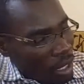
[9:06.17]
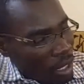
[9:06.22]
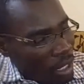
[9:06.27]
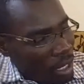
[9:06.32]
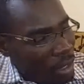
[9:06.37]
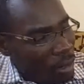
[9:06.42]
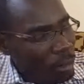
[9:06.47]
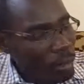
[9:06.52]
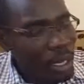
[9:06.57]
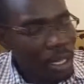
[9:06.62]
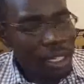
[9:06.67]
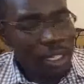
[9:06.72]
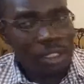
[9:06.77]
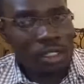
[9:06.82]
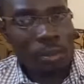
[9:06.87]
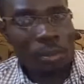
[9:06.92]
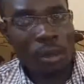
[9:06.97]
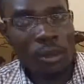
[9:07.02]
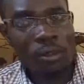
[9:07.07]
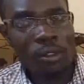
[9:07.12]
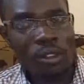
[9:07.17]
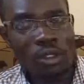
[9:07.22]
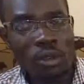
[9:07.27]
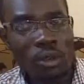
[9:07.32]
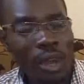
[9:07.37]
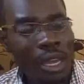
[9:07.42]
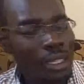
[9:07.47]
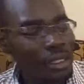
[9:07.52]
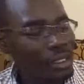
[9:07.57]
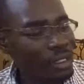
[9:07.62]
When it moves
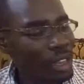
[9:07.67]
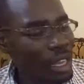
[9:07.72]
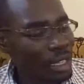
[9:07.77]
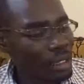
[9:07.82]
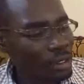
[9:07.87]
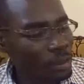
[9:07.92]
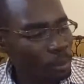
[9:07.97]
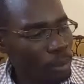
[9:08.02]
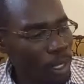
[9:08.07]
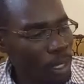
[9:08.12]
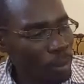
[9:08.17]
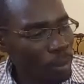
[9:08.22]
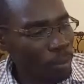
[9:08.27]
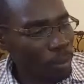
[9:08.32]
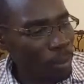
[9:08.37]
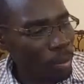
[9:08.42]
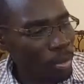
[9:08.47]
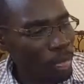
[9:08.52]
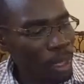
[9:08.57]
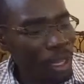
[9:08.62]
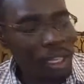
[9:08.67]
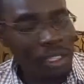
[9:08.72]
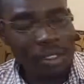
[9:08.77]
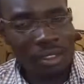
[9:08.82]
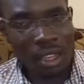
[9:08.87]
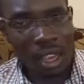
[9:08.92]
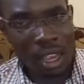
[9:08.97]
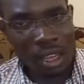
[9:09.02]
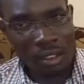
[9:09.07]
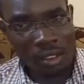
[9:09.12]
towards that pin, it
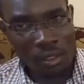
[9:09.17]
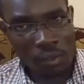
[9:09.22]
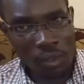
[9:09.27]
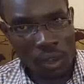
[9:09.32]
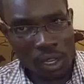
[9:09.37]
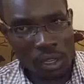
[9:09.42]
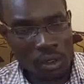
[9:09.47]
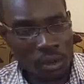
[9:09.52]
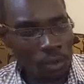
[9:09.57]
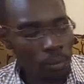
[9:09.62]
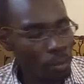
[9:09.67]
gains value.